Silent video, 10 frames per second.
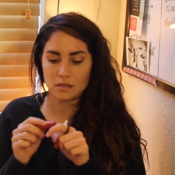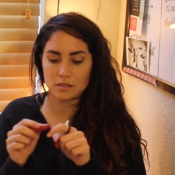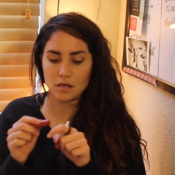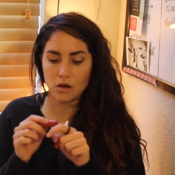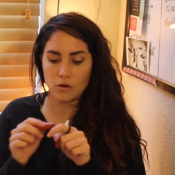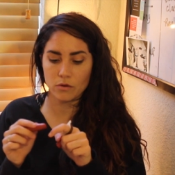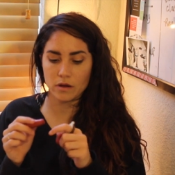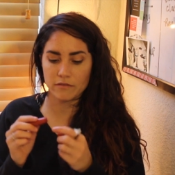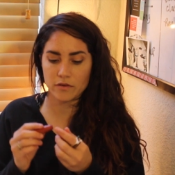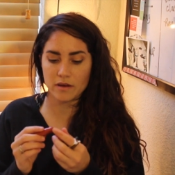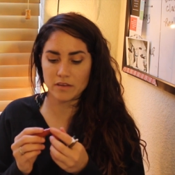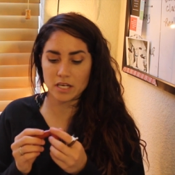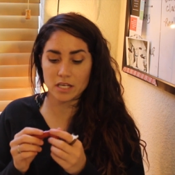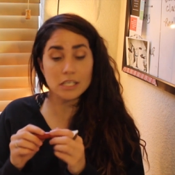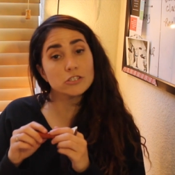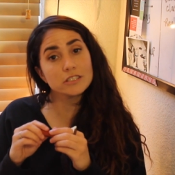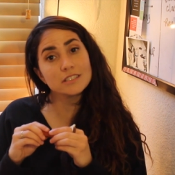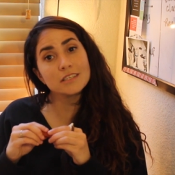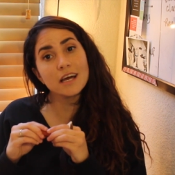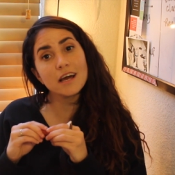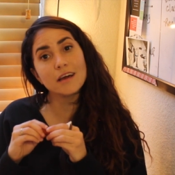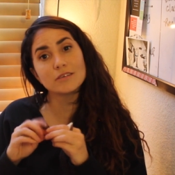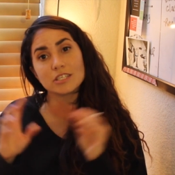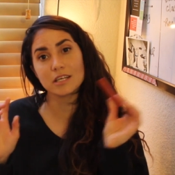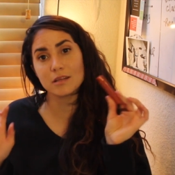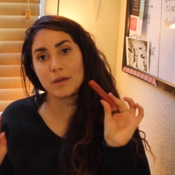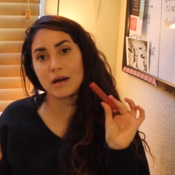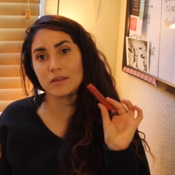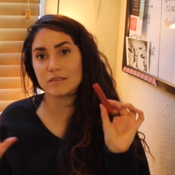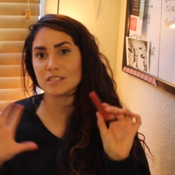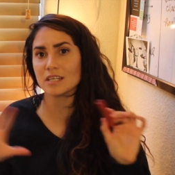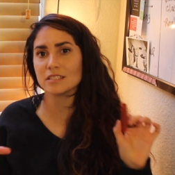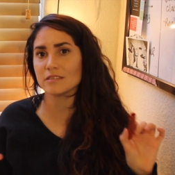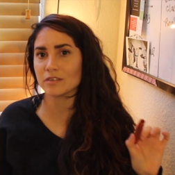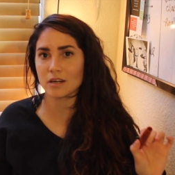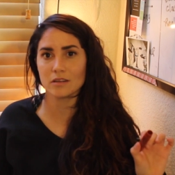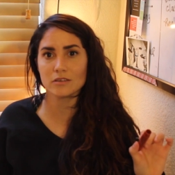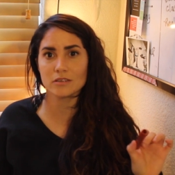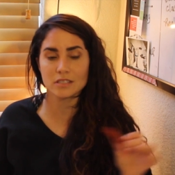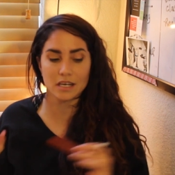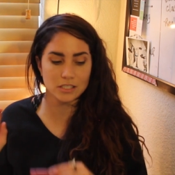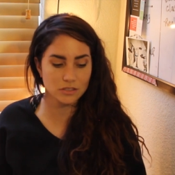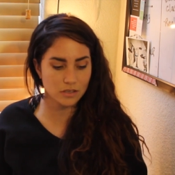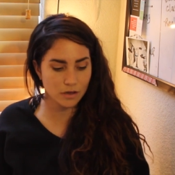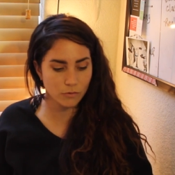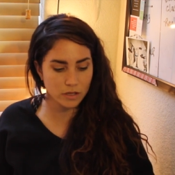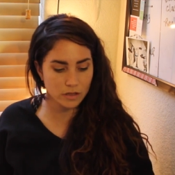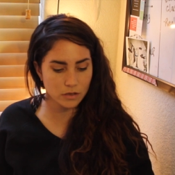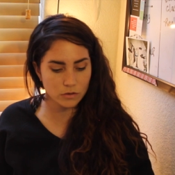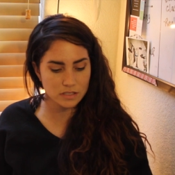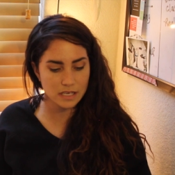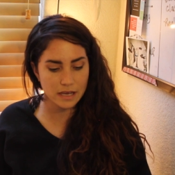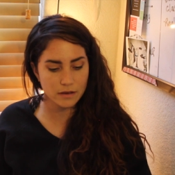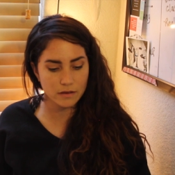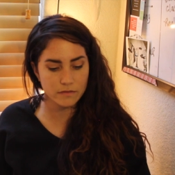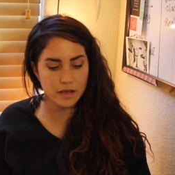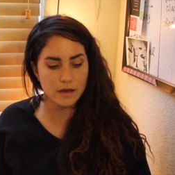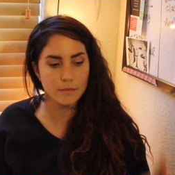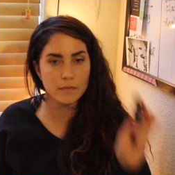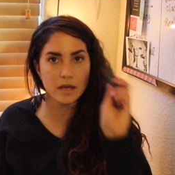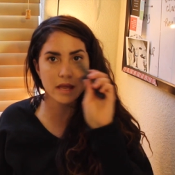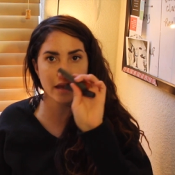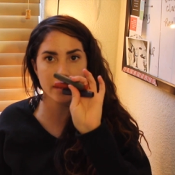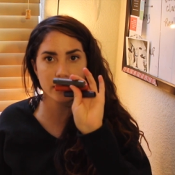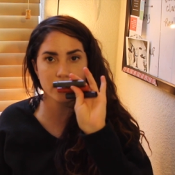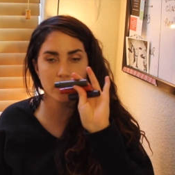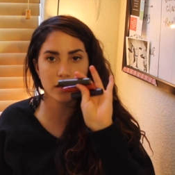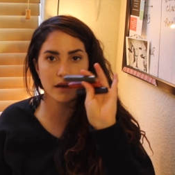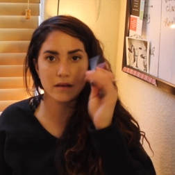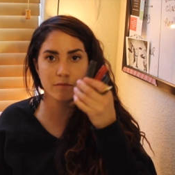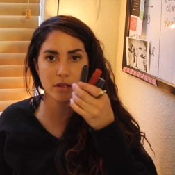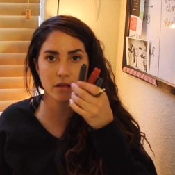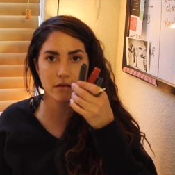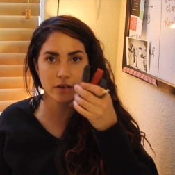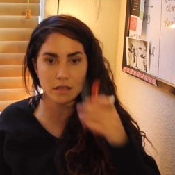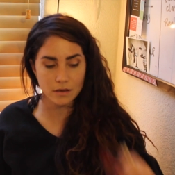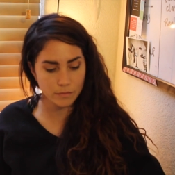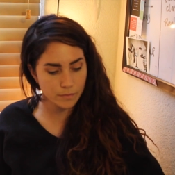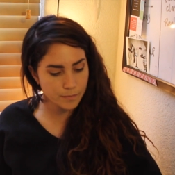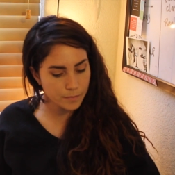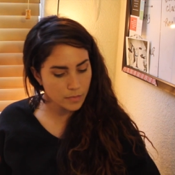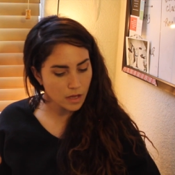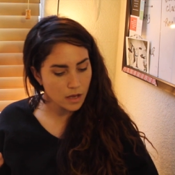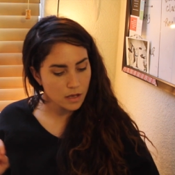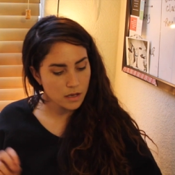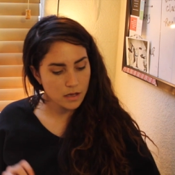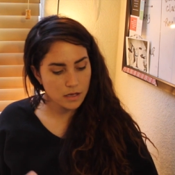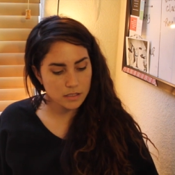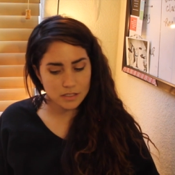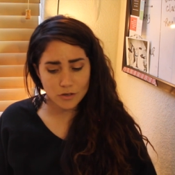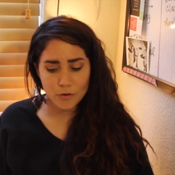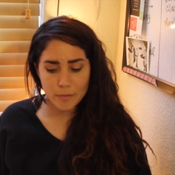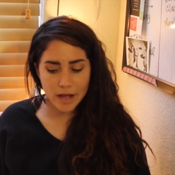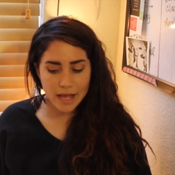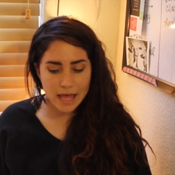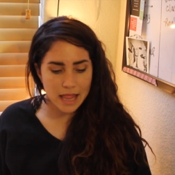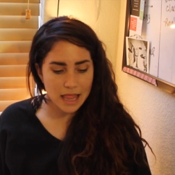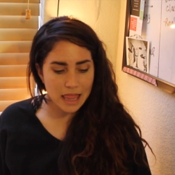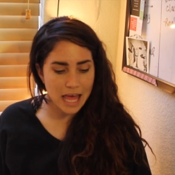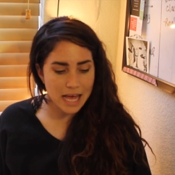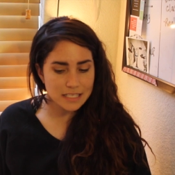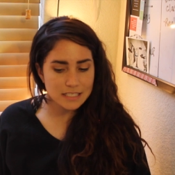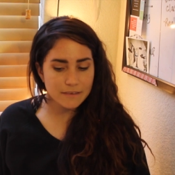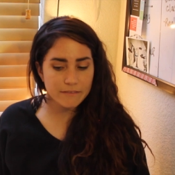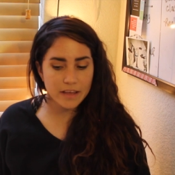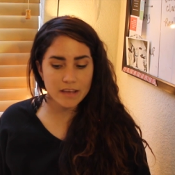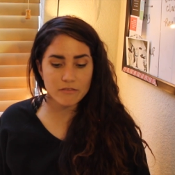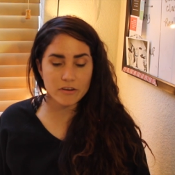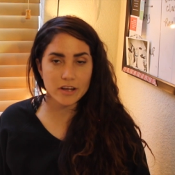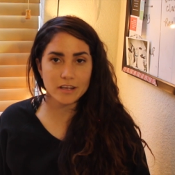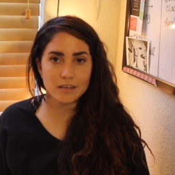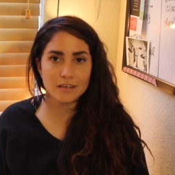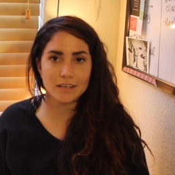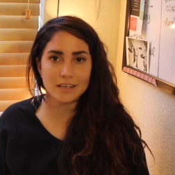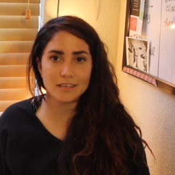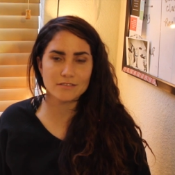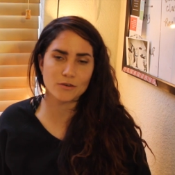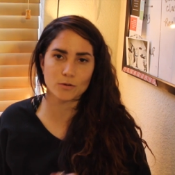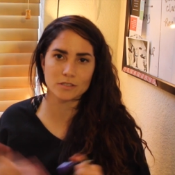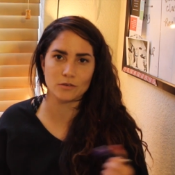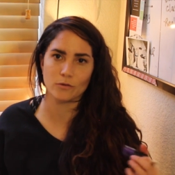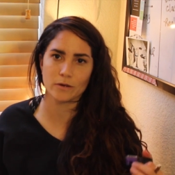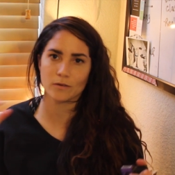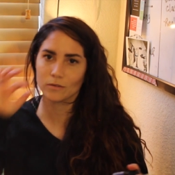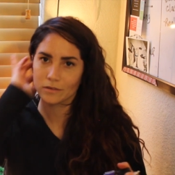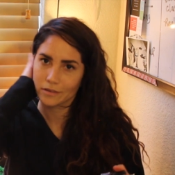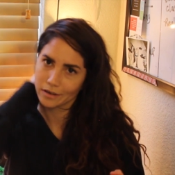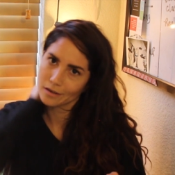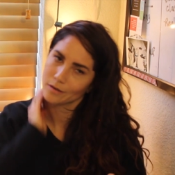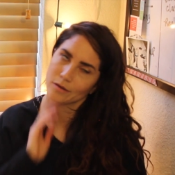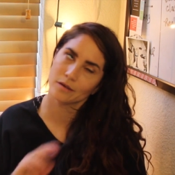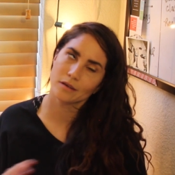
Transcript: So if you have any interest in that, I would check them out. They have tons of different colors. I just got one little set of them and I've been loving them. And so my last favorite is, of course, an oil. Duh.